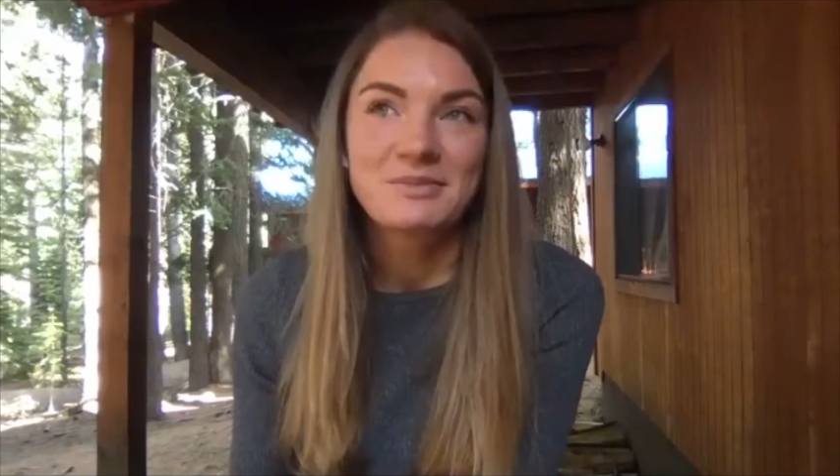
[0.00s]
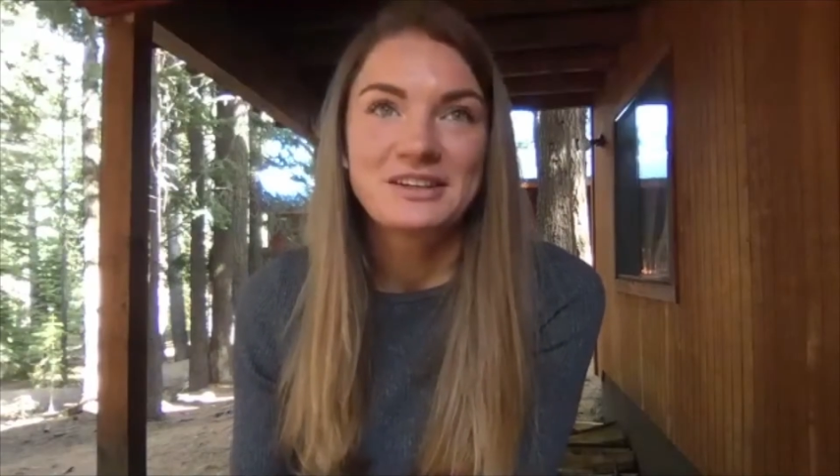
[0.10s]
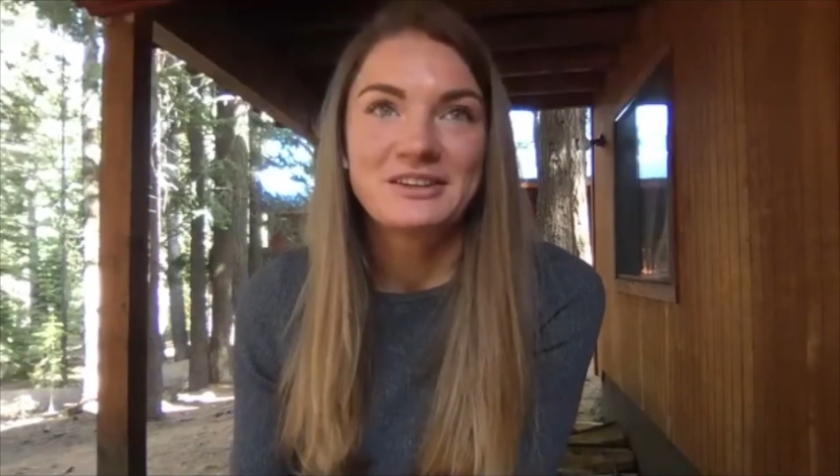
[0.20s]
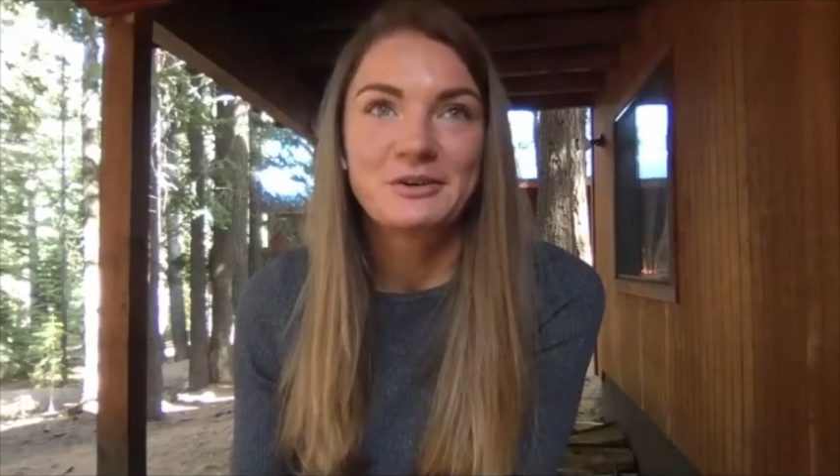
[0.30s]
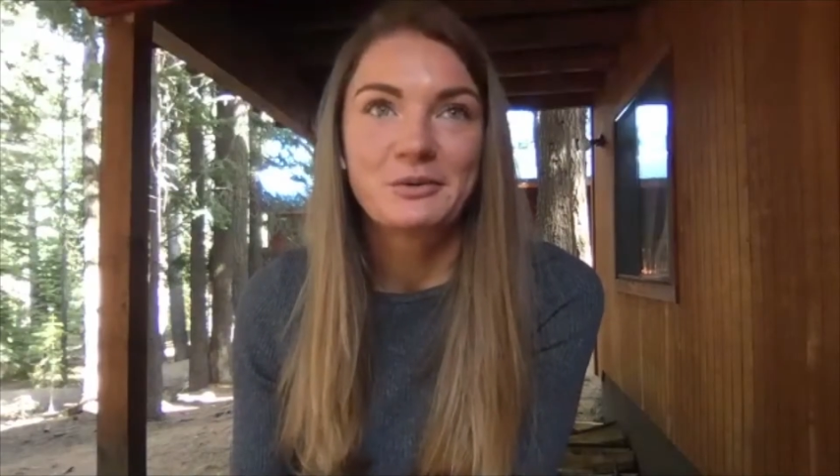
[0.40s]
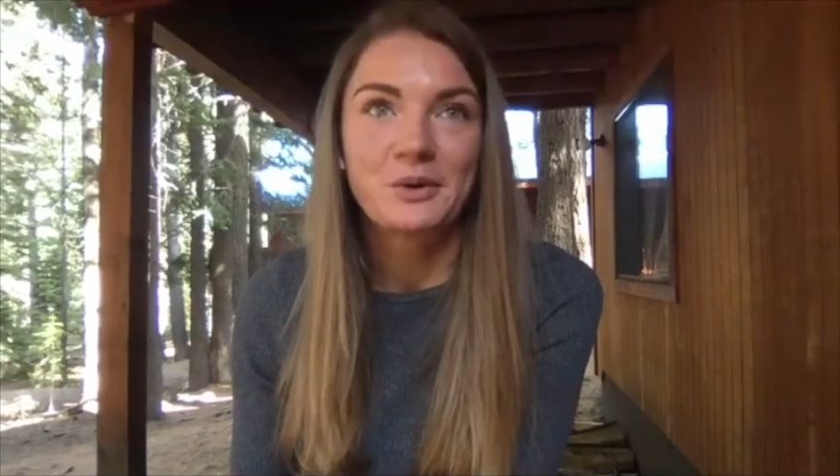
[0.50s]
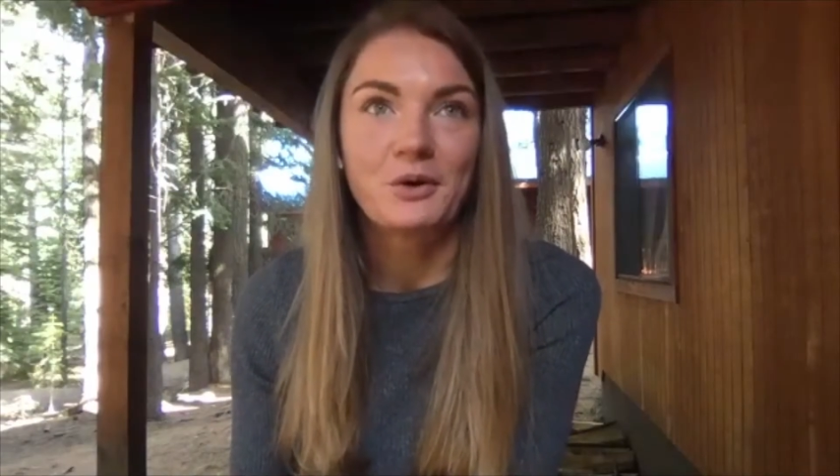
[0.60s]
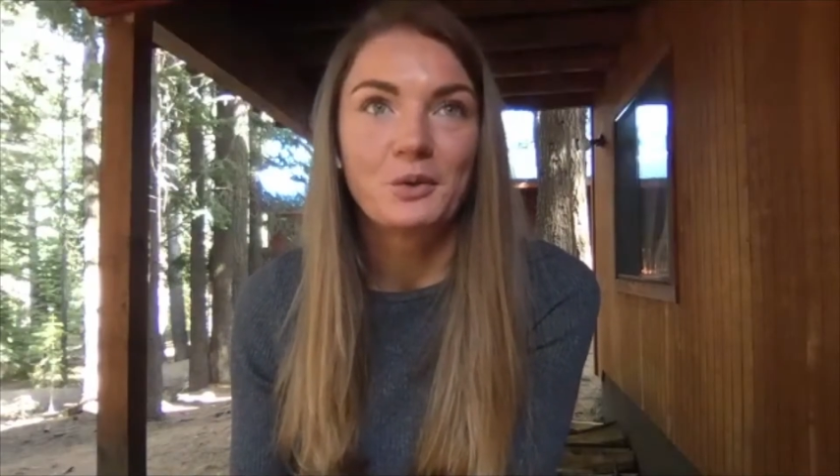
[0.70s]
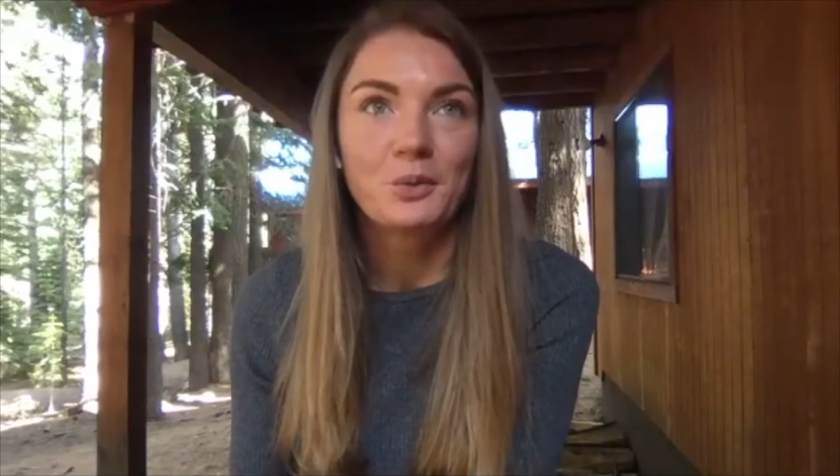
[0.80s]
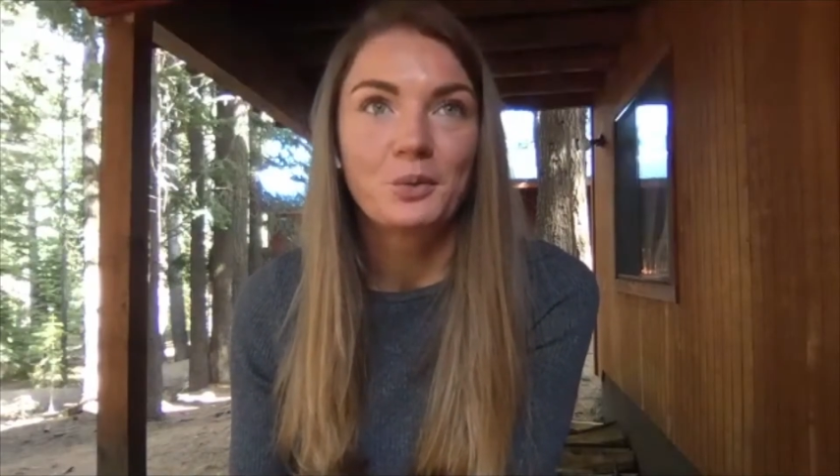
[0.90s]
we
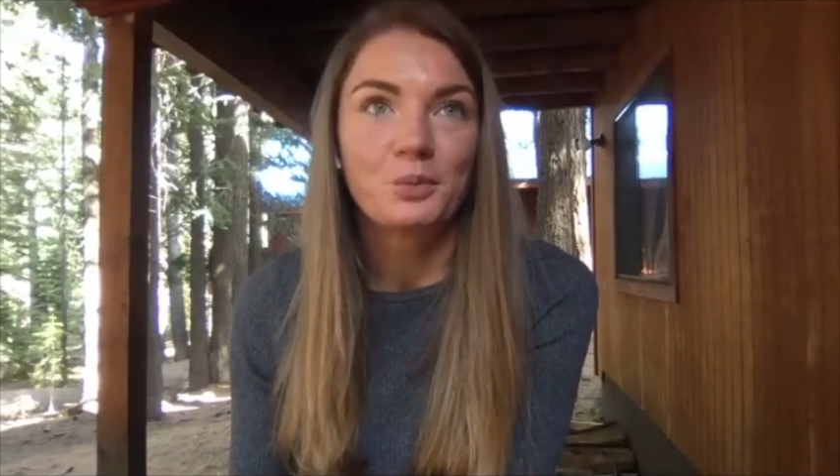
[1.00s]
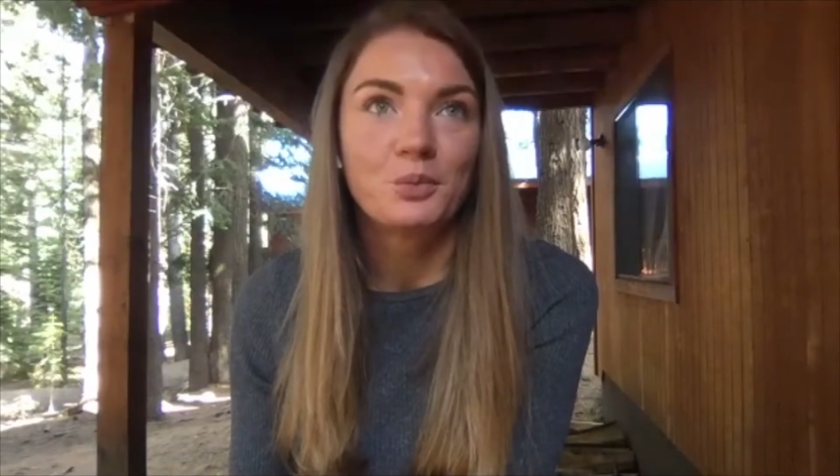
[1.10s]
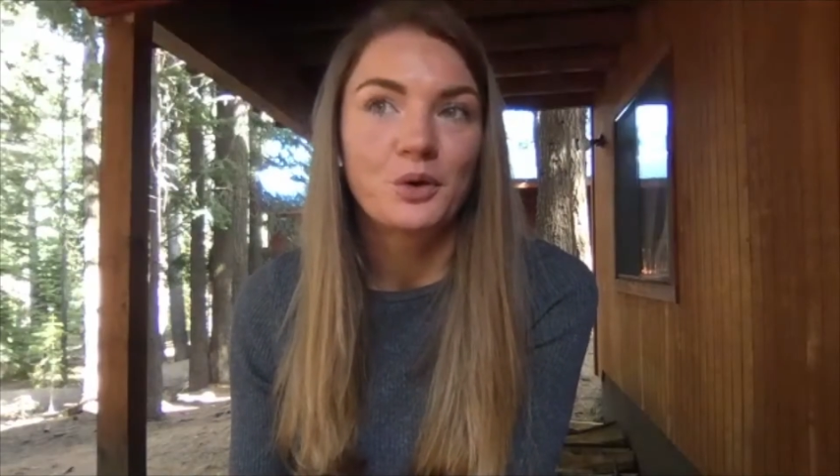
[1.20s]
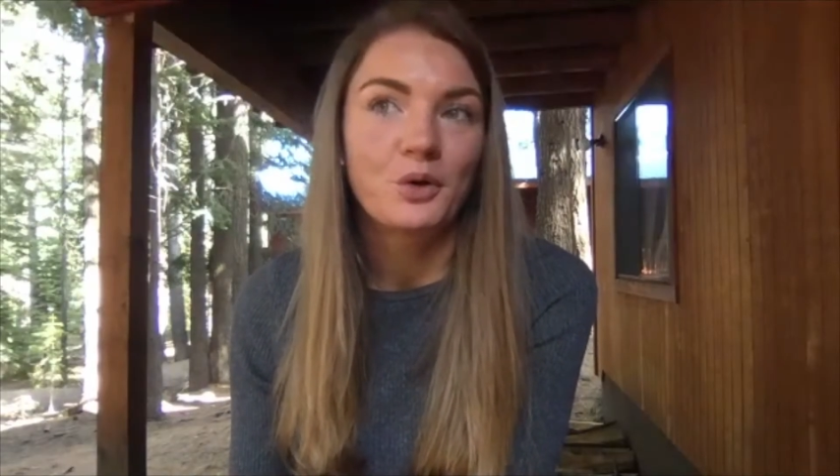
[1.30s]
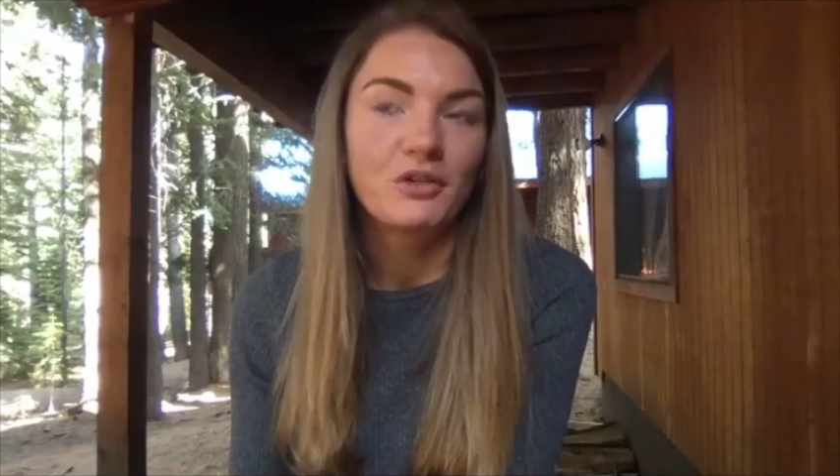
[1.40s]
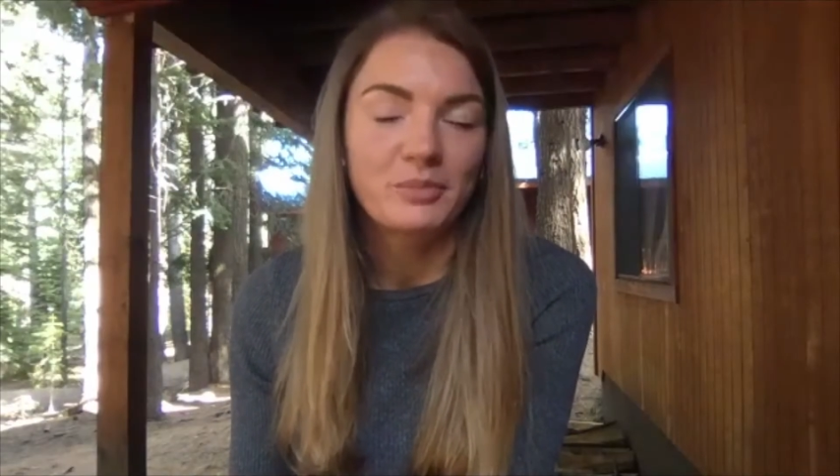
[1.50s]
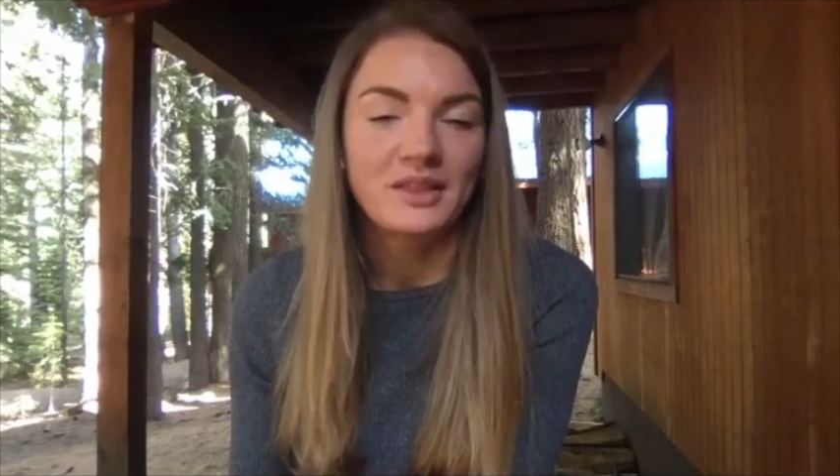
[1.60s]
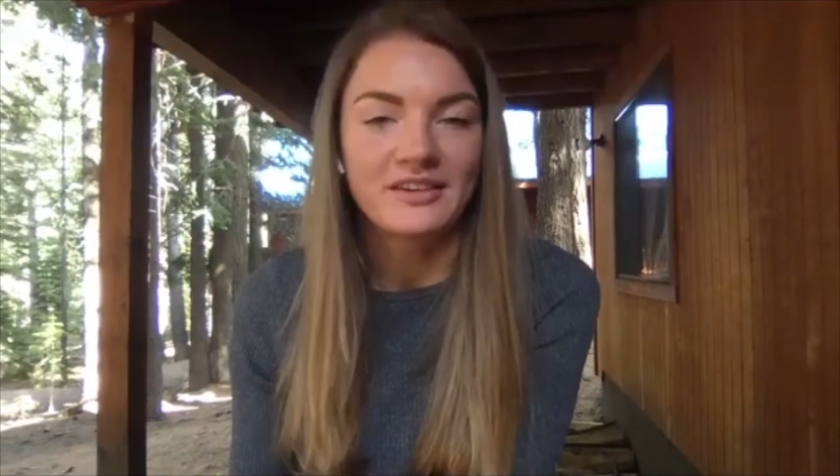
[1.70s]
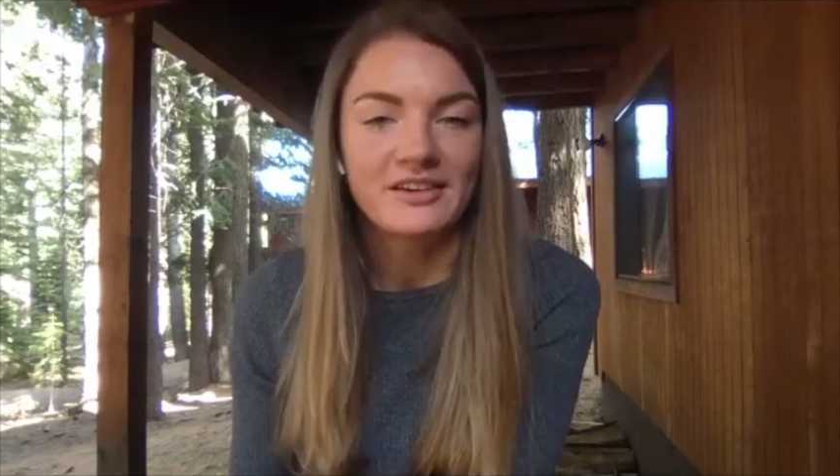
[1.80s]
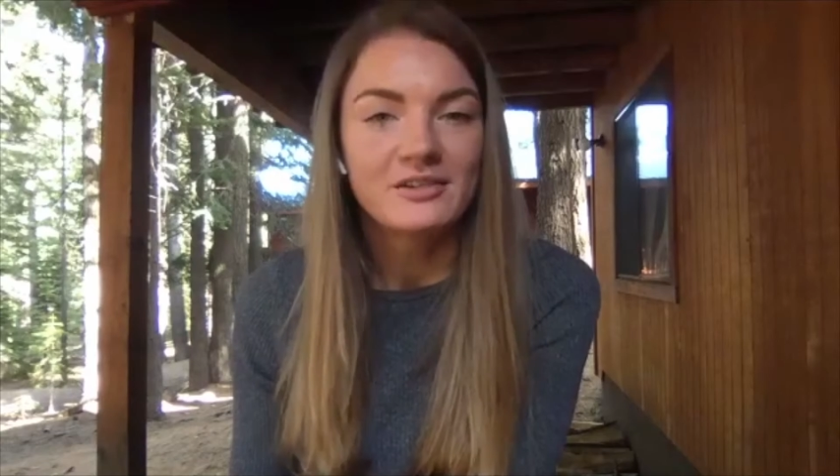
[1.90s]
all
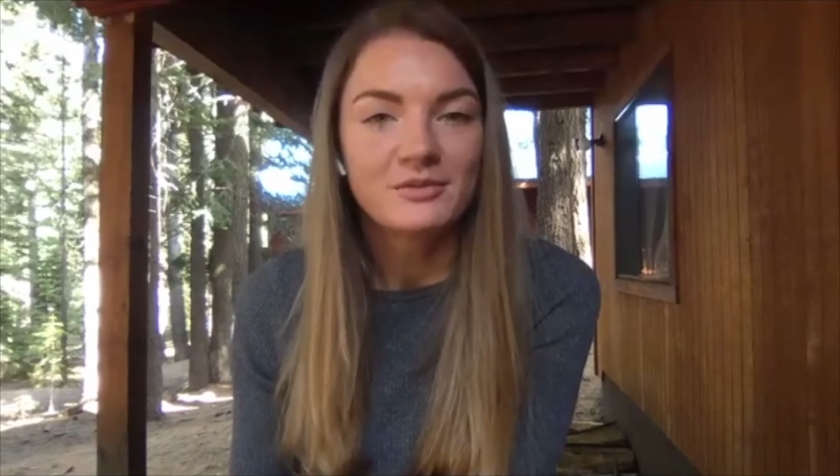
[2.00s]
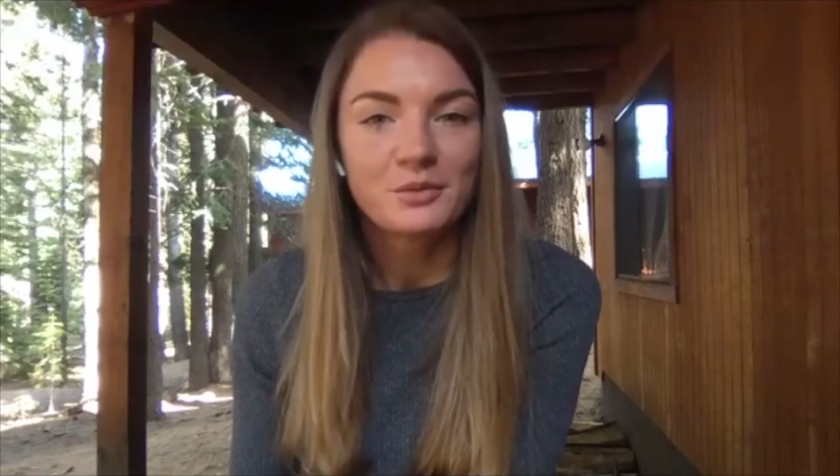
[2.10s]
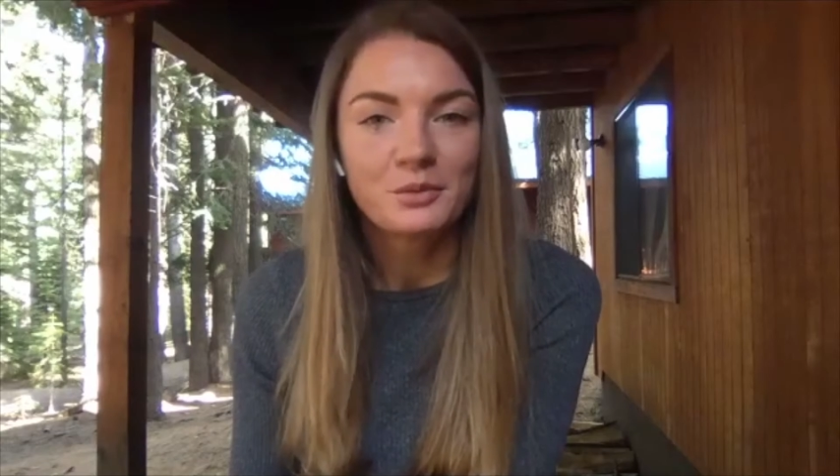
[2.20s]
been there.